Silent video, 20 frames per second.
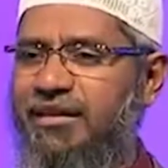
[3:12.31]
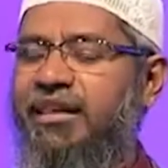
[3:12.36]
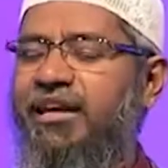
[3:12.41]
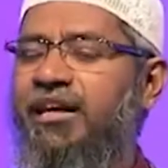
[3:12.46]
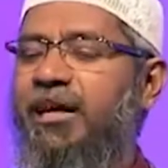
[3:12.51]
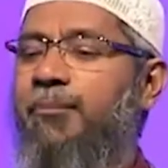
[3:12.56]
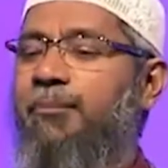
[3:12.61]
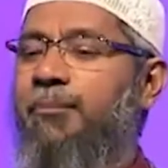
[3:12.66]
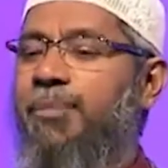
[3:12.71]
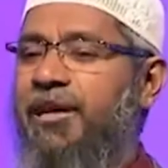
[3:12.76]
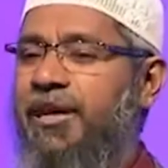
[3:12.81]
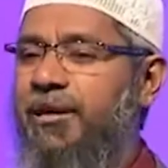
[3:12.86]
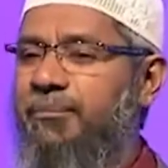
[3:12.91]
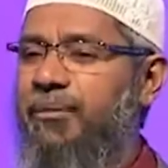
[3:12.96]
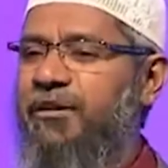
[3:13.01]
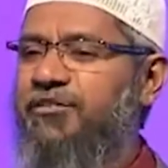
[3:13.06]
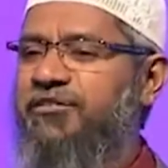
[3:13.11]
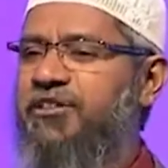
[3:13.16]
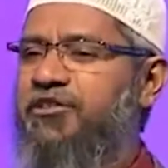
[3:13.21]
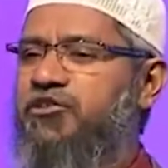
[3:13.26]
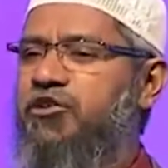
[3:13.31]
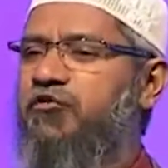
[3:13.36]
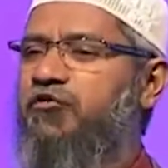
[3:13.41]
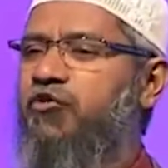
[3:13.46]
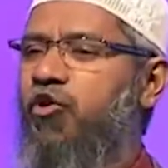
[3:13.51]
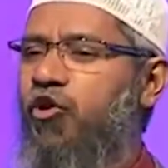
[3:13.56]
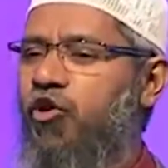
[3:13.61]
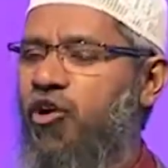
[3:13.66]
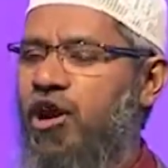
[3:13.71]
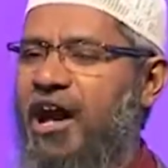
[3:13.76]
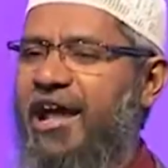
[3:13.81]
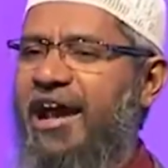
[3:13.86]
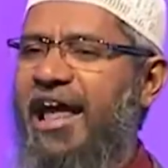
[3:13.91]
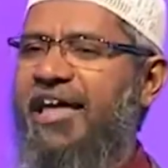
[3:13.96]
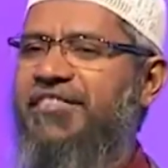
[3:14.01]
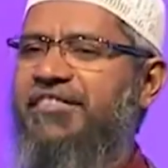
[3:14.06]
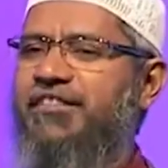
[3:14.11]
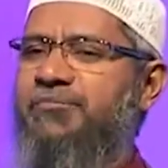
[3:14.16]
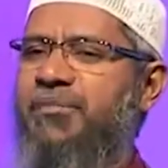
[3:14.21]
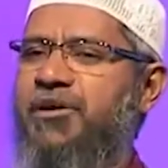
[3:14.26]
the complete message of the Quran
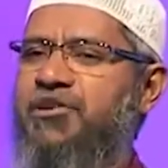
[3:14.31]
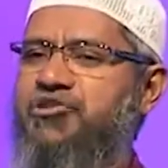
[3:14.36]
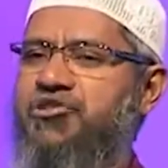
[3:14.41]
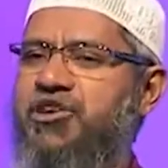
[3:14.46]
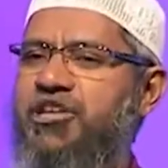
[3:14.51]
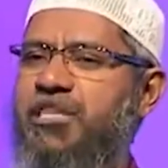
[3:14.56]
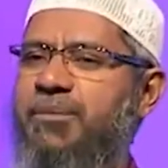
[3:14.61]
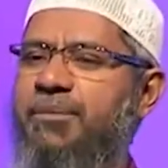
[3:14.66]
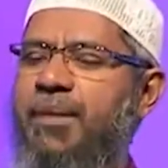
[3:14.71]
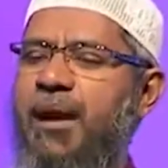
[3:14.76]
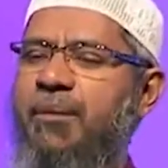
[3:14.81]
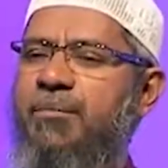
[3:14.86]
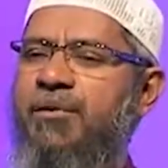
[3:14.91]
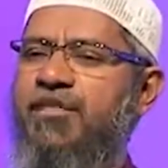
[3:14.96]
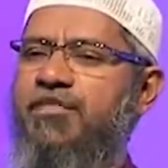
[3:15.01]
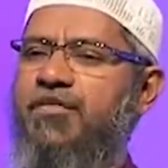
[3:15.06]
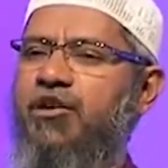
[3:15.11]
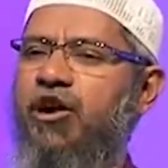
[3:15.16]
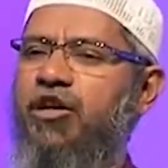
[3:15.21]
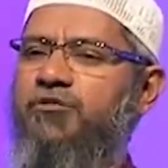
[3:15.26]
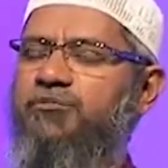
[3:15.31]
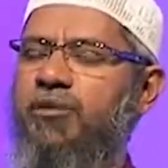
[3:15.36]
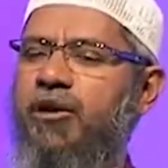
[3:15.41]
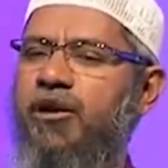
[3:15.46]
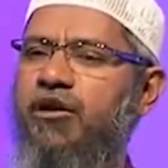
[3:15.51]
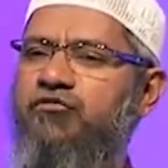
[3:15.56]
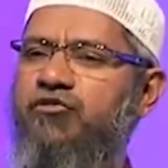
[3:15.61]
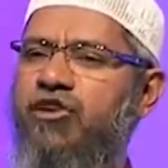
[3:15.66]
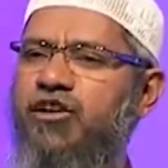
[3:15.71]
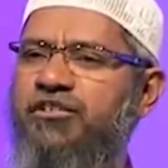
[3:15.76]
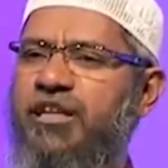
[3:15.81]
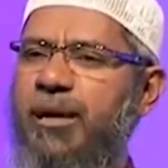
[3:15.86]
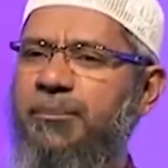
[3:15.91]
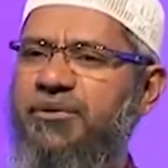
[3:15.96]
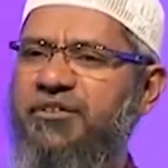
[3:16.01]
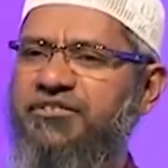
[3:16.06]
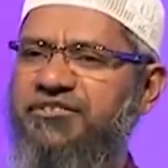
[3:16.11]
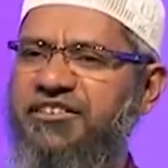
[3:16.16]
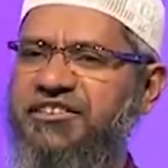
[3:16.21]
as is mentioned in the Bible, in the Gospel of John, chapter